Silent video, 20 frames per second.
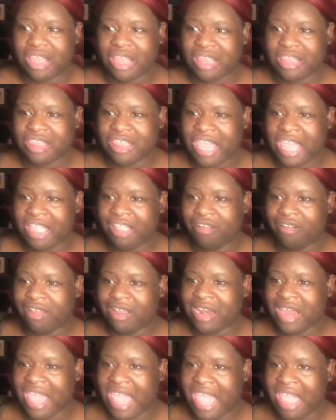a singer
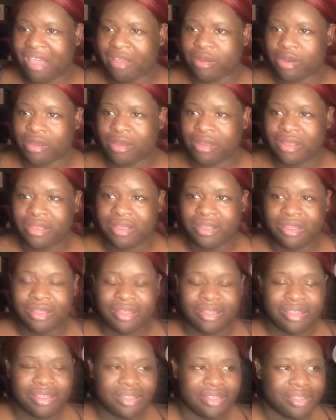in the outdoor,
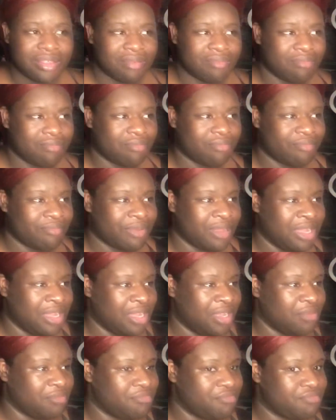
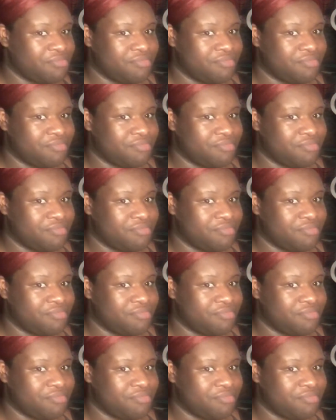but